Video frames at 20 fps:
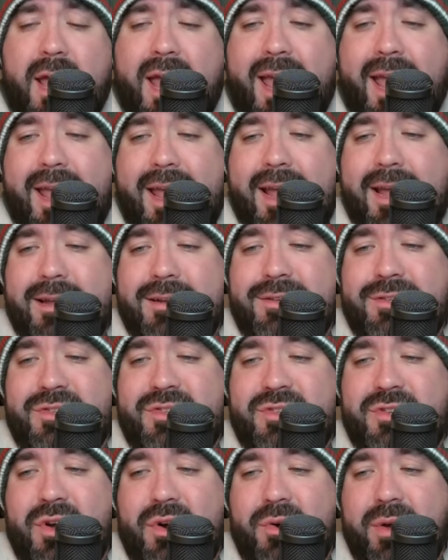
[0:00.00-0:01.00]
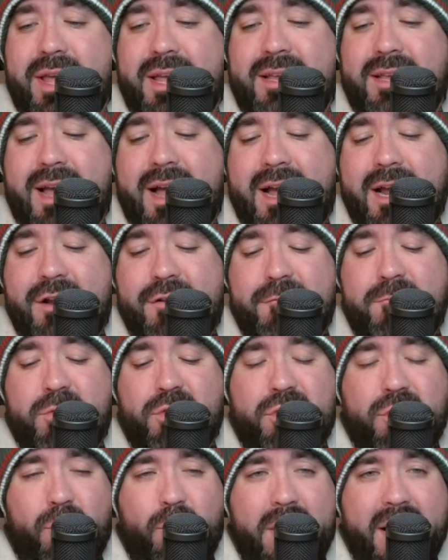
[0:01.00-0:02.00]
And so it kind of
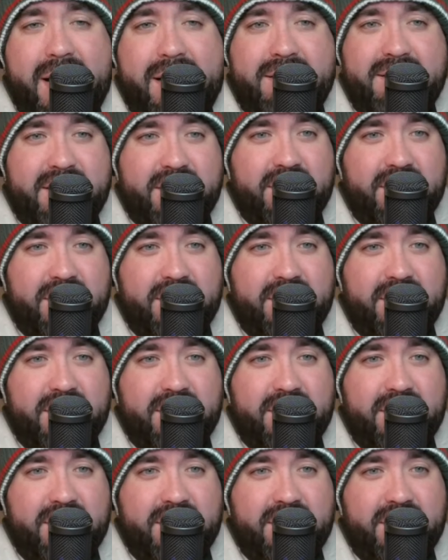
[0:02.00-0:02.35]
put the Wild